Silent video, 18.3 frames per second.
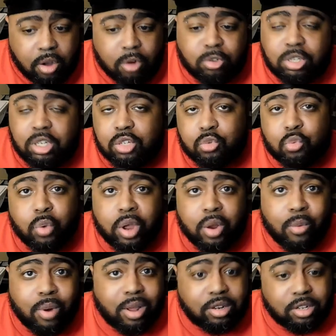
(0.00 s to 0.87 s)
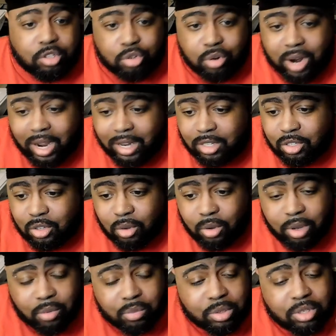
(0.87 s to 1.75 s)
knows his way around the track.
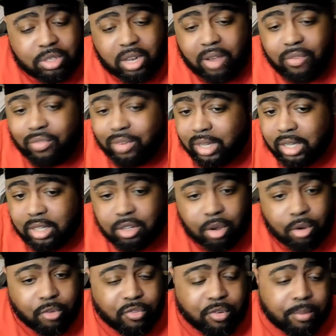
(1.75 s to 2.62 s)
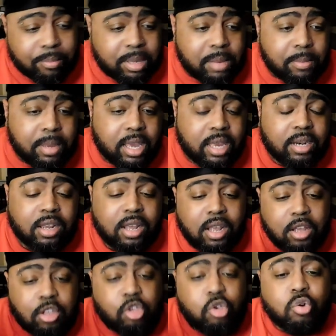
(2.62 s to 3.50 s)
So it was definitely dope for me, man.
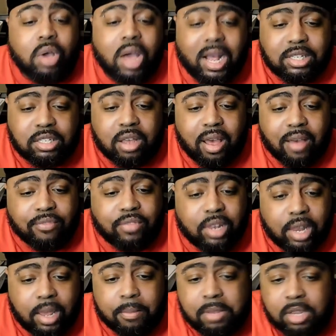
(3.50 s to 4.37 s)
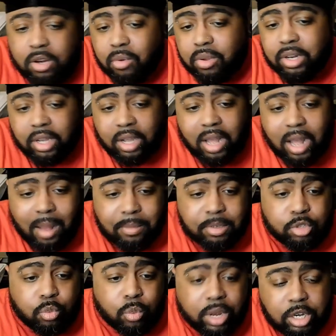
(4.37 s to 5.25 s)
You guys will have to let me know in the comments